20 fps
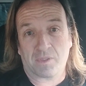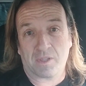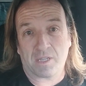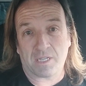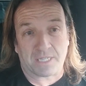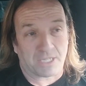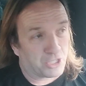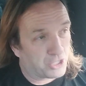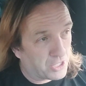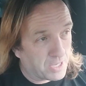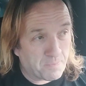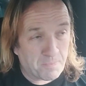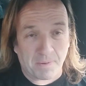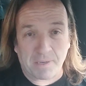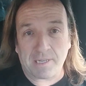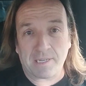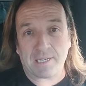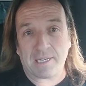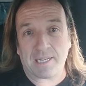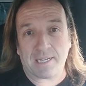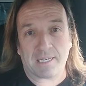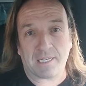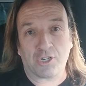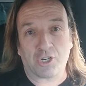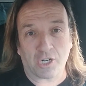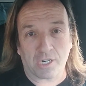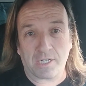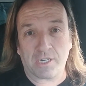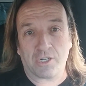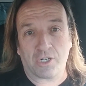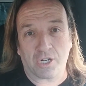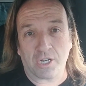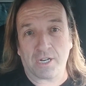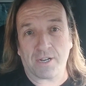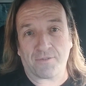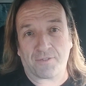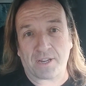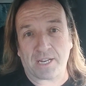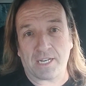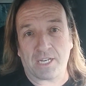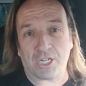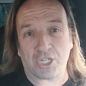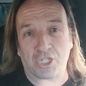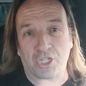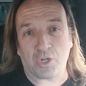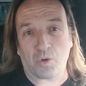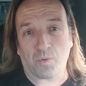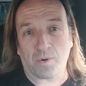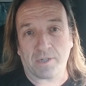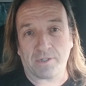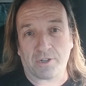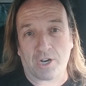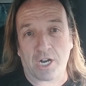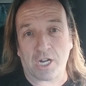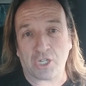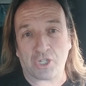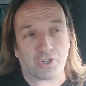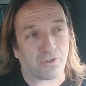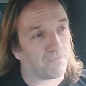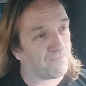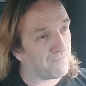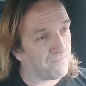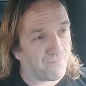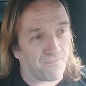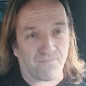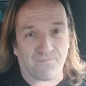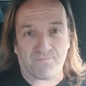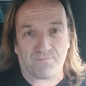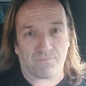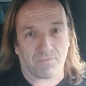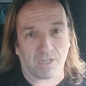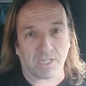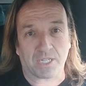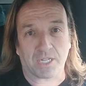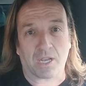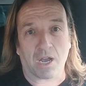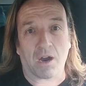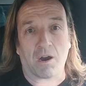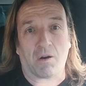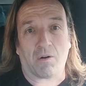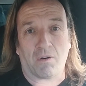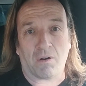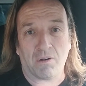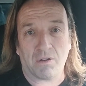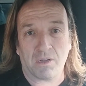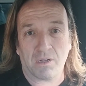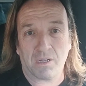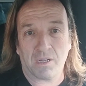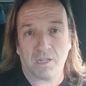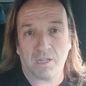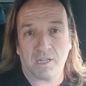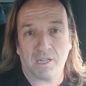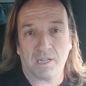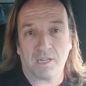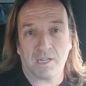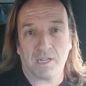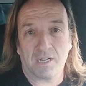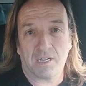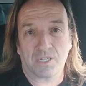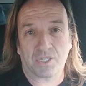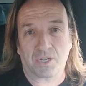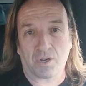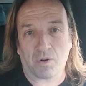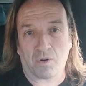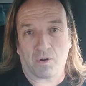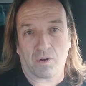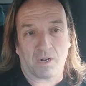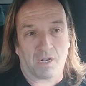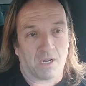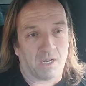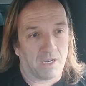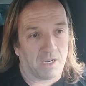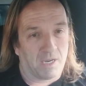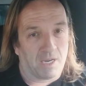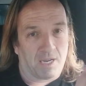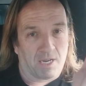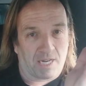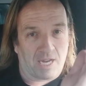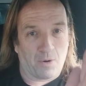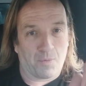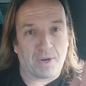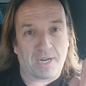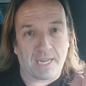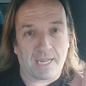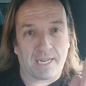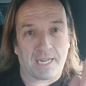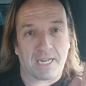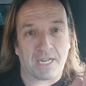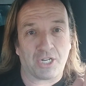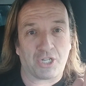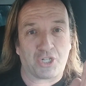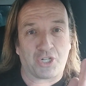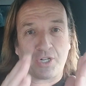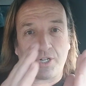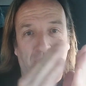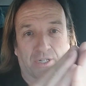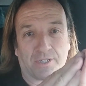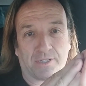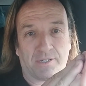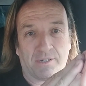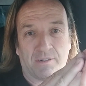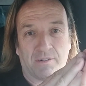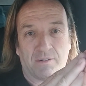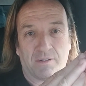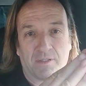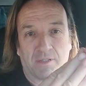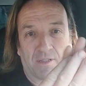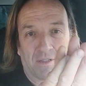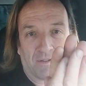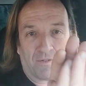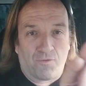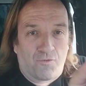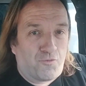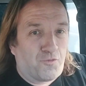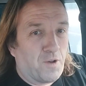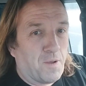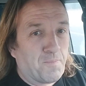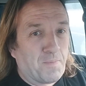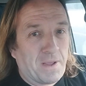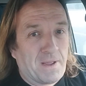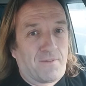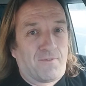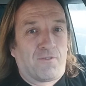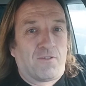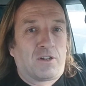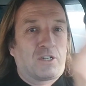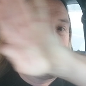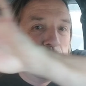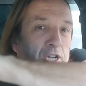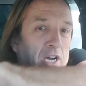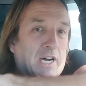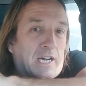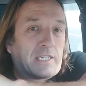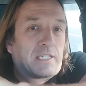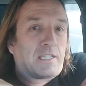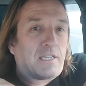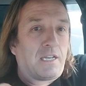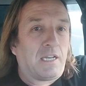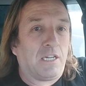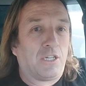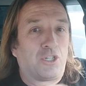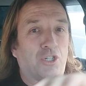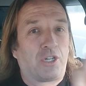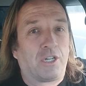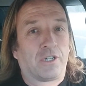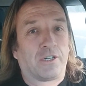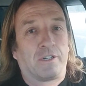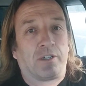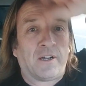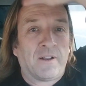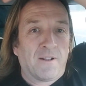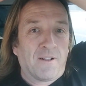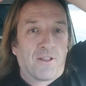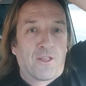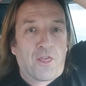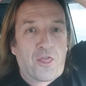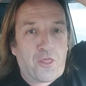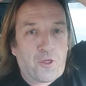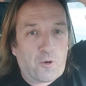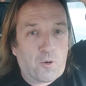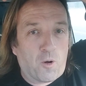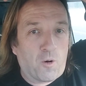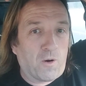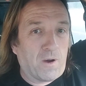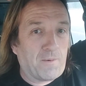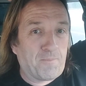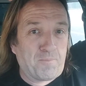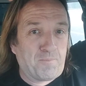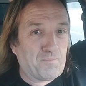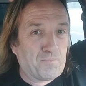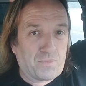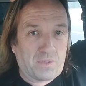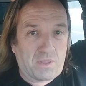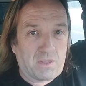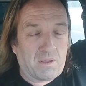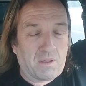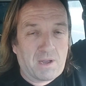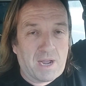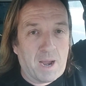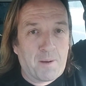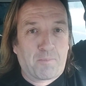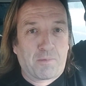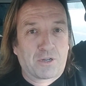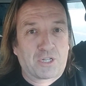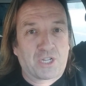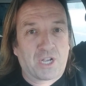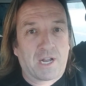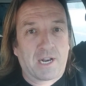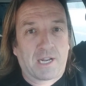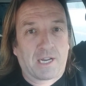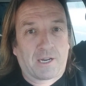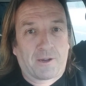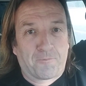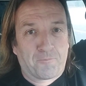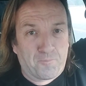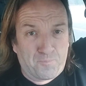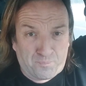Is the ship in good enough condition to relaunch? Let's go. So can we get a heat shield, flip it, toss the heat shield, throw up hypersonic